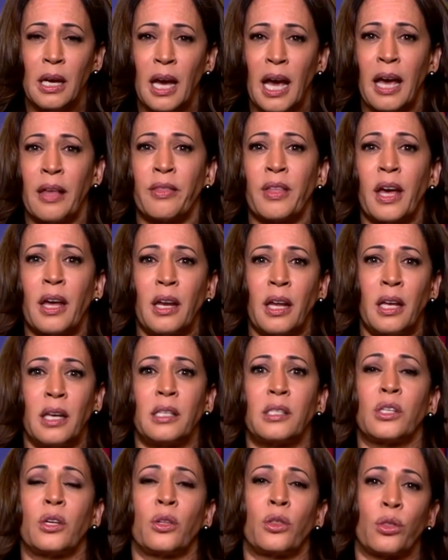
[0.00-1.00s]
and that
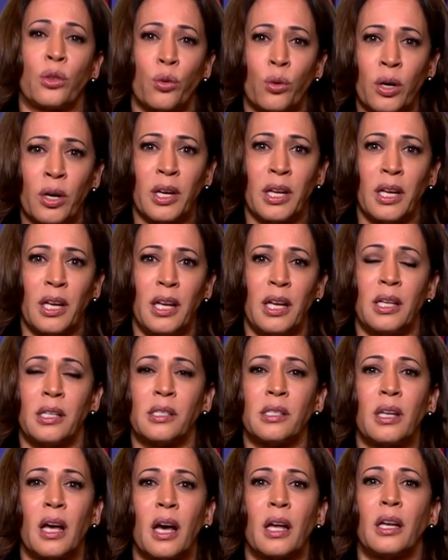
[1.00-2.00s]
his authority
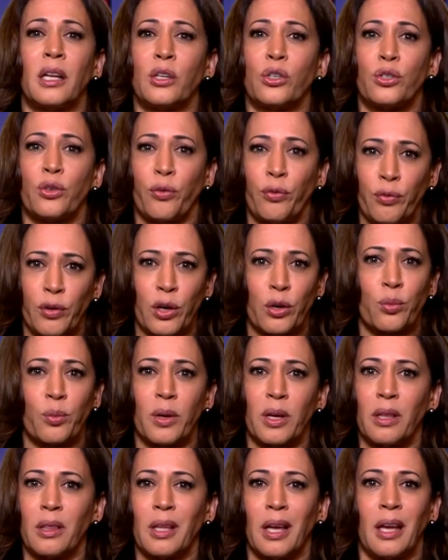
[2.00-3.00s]
is not interfered with